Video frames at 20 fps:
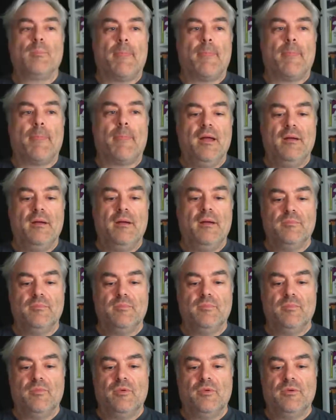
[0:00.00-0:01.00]

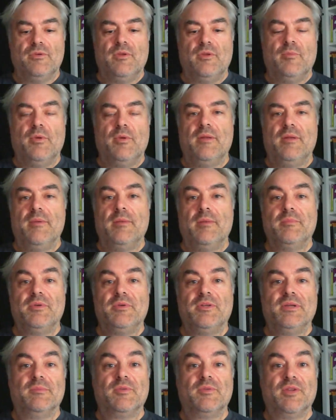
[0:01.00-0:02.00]
We're also putting a
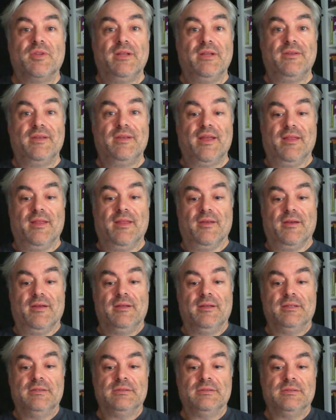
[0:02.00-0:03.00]
membership site together.
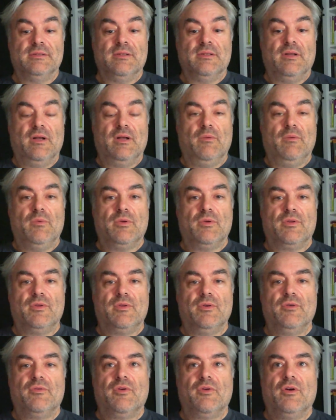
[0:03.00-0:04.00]
What
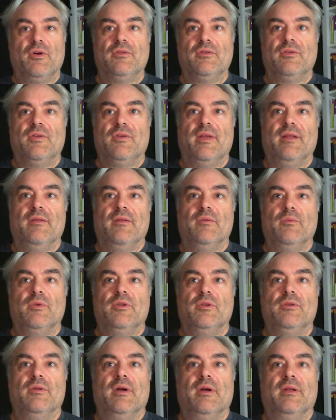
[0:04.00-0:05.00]
sort of content
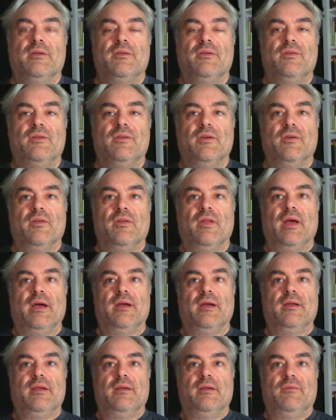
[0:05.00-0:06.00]
would you like to see on
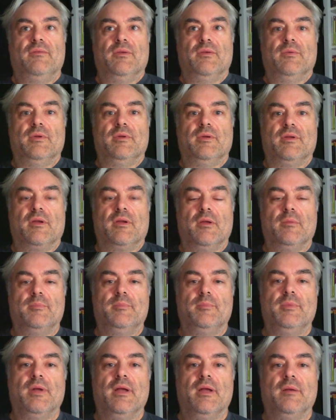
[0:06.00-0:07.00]
that if you were to
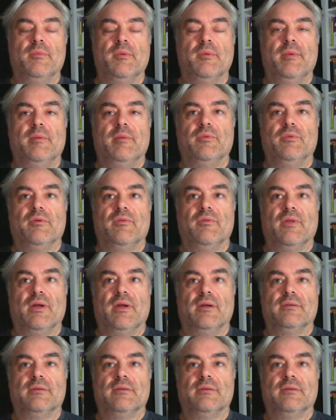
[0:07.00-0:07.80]
become a member of that?